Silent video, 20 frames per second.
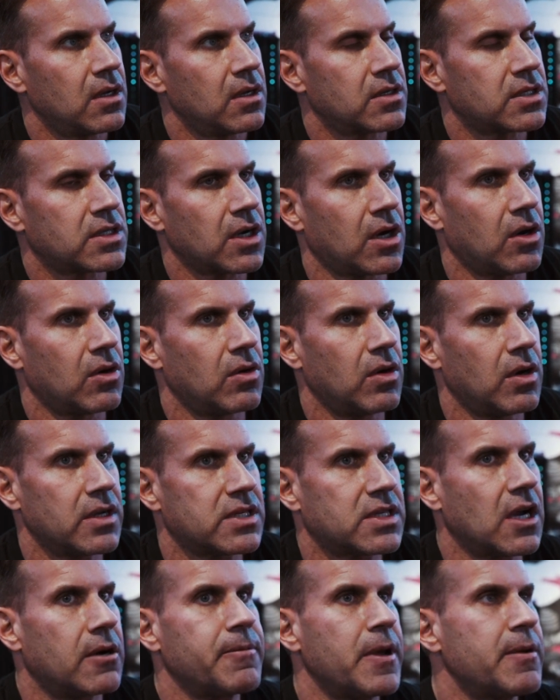So
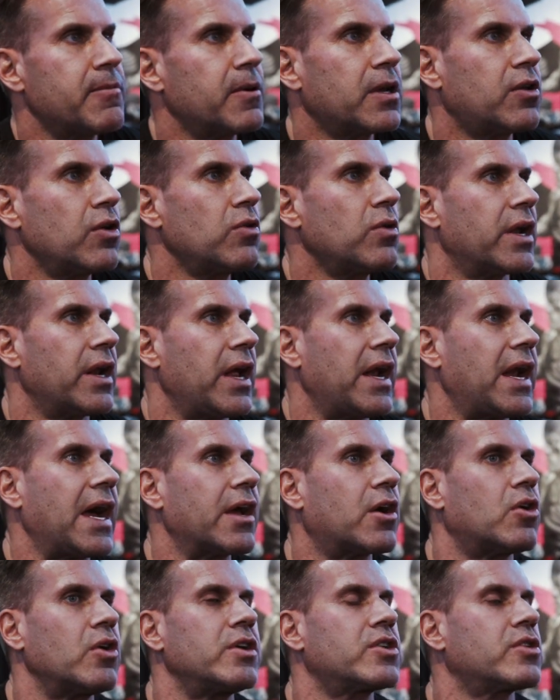some people do it, and
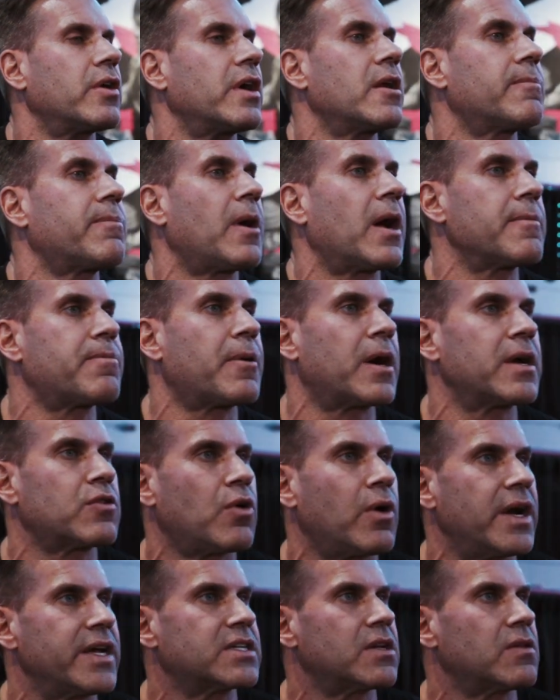I couldn't train a body part
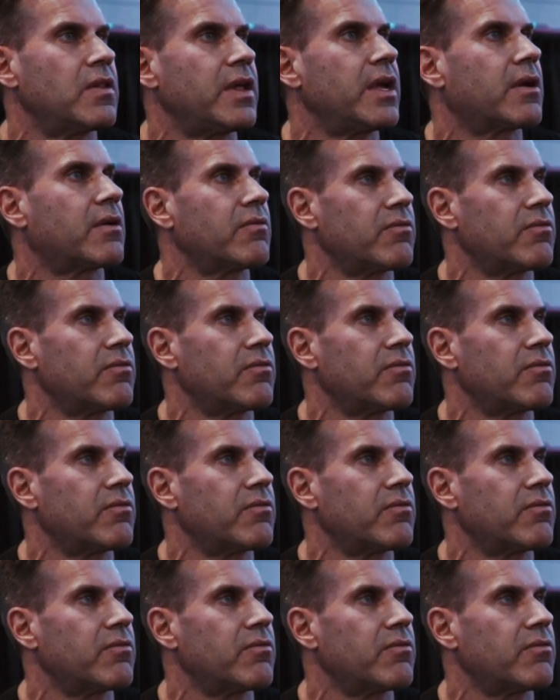twice a week.